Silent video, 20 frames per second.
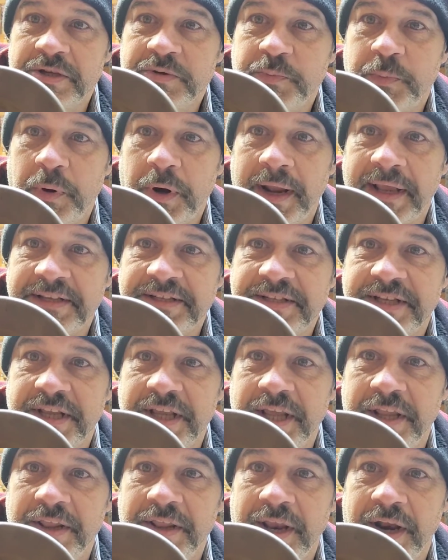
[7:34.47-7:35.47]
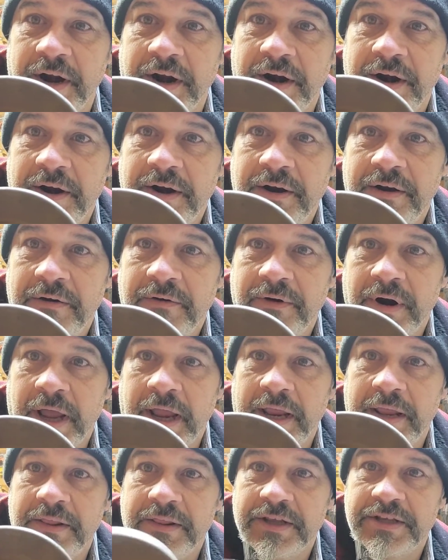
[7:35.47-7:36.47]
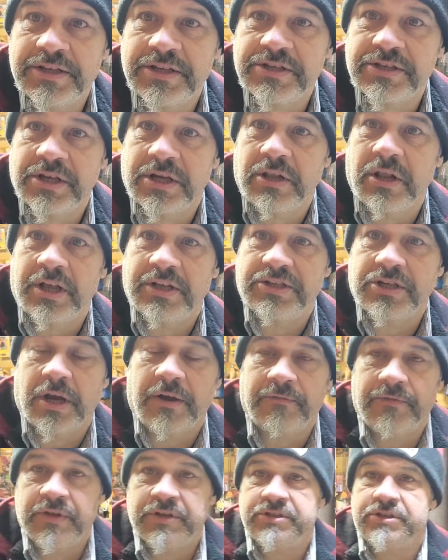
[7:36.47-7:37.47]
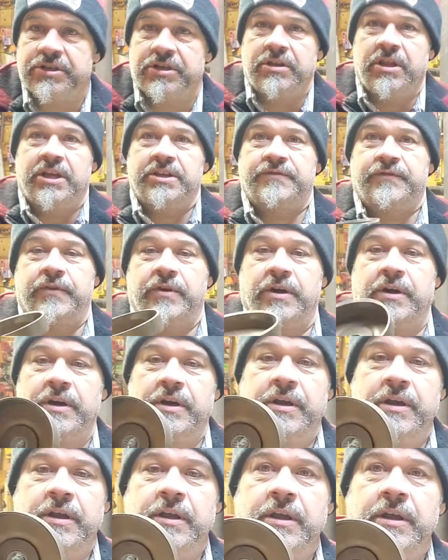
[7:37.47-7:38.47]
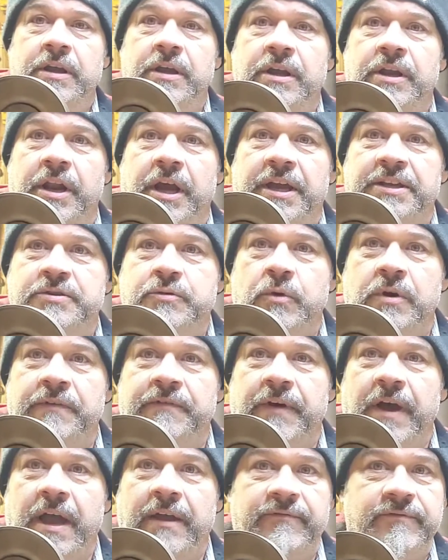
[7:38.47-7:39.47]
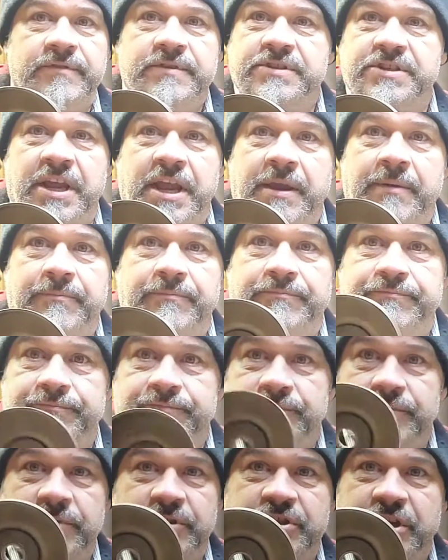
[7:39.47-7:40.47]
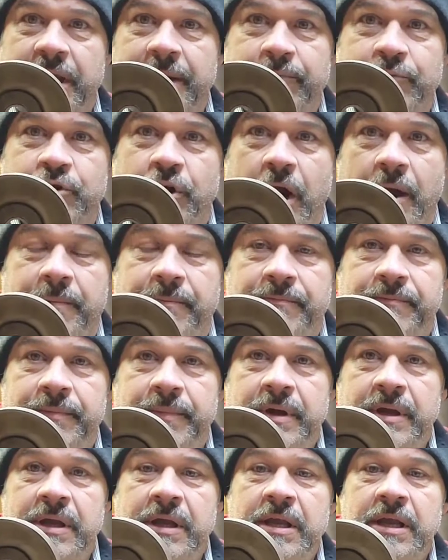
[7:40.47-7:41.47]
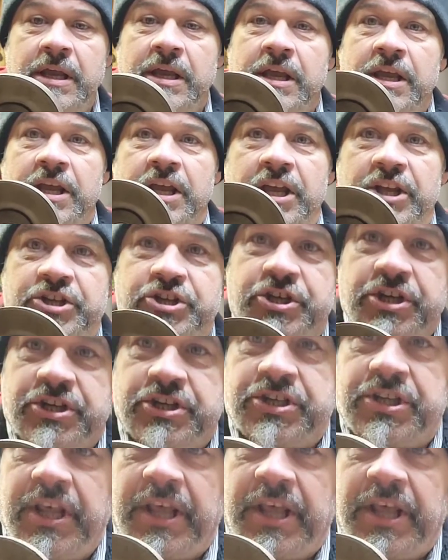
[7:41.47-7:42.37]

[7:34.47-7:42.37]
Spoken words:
pressed in there, right? This is a clutch for a 925. Same drum. It's just